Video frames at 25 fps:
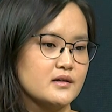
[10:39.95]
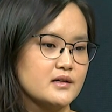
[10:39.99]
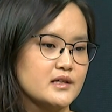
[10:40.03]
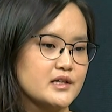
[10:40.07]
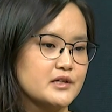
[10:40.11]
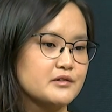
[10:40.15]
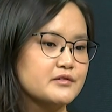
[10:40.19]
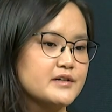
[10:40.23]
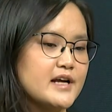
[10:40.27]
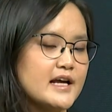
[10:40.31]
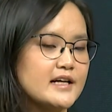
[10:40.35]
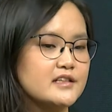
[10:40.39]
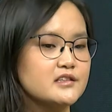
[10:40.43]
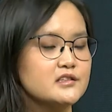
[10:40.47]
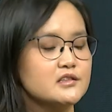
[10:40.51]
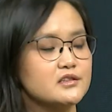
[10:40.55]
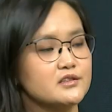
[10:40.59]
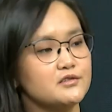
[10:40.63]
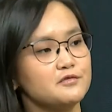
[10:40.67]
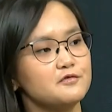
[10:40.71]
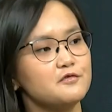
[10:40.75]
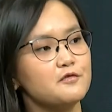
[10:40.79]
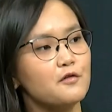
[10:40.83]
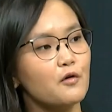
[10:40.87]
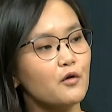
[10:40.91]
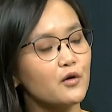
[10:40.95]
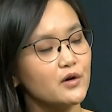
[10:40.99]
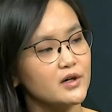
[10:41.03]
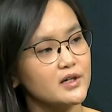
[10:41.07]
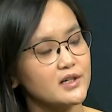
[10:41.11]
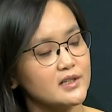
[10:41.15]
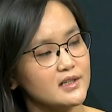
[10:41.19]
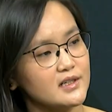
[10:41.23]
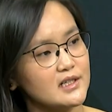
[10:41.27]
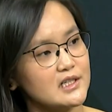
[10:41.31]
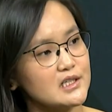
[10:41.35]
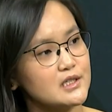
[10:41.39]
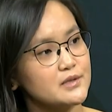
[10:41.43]
created
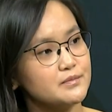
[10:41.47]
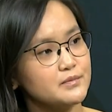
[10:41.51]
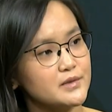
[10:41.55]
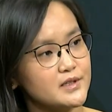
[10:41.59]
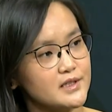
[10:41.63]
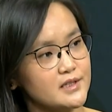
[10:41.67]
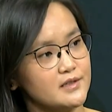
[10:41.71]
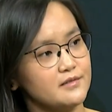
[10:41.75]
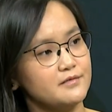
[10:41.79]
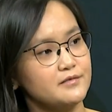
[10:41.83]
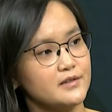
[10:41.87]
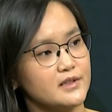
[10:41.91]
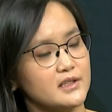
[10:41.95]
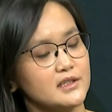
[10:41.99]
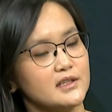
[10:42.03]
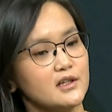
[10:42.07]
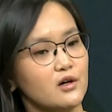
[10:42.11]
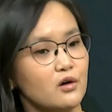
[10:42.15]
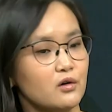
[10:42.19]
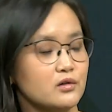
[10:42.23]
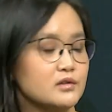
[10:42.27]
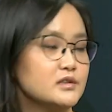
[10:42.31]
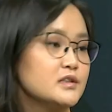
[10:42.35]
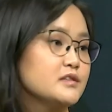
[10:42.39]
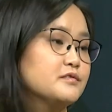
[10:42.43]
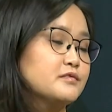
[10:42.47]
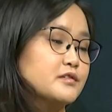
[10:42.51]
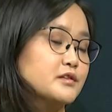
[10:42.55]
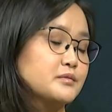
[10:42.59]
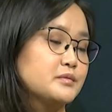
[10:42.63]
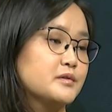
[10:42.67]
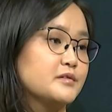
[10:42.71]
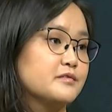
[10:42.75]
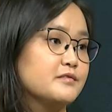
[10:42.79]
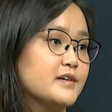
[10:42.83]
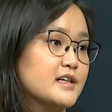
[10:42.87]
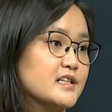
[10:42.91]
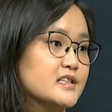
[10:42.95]
specifically only for
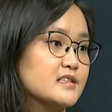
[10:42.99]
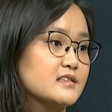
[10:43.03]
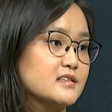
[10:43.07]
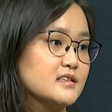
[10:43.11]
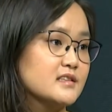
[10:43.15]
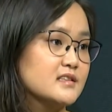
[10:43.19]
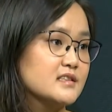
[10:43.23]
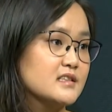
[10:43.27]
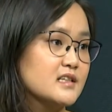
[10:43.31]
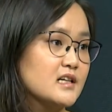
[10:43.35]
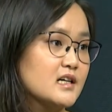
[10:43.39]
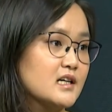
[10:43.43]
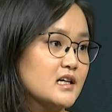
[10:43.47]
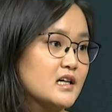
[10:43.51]
professionals,